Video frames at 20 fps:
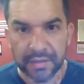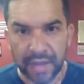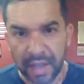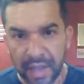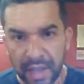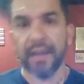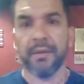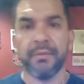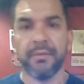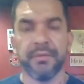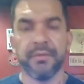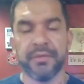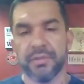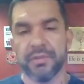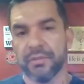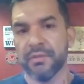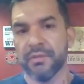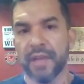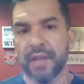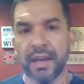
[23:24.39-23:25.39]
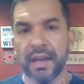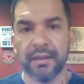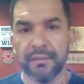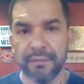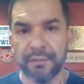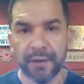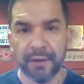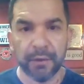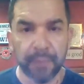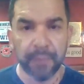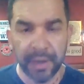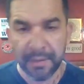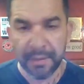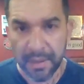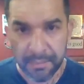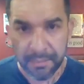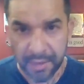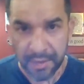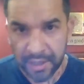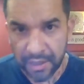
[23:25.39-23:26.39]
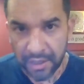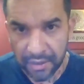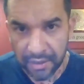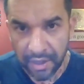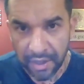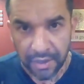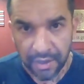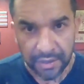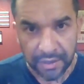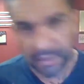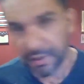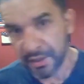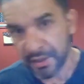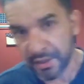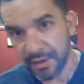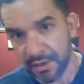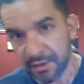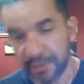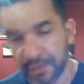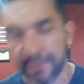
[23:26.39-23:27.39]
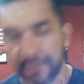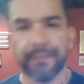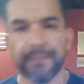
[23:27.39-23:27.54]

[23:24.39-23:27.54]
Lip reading: Hey, would you like a fun way to make money online? Click here.